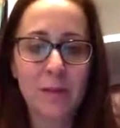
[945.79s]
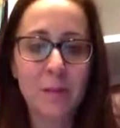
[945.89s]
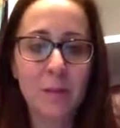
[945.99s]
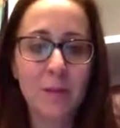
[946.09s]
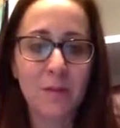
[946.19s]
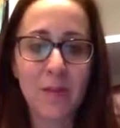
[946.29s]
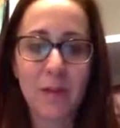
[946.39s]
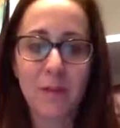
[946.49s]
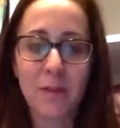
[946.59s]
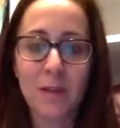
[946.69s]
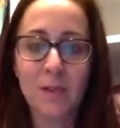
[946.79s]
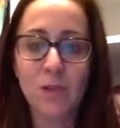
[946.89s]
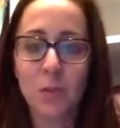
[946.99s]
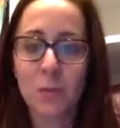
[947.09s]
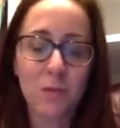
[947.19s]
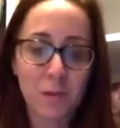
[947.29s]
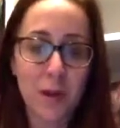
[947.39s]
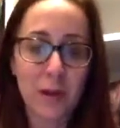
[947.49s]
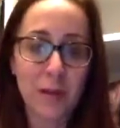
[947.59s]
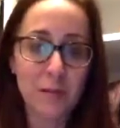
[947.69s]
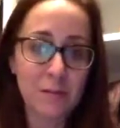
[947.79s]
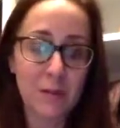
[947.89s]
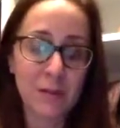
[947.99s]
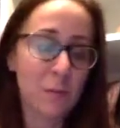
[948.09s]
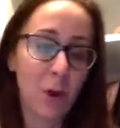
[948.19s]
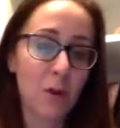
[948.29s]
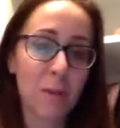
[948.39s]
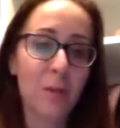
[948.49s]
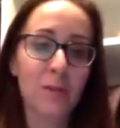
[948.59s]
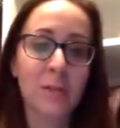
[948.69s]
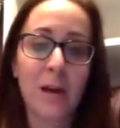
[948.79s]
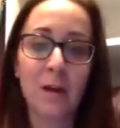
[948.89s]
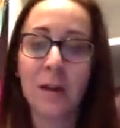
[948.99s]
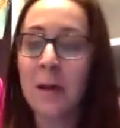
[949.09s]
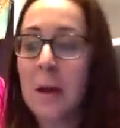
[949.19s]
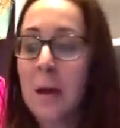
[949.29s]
I'm a big fan of it. It's super funny and it's part of my personality.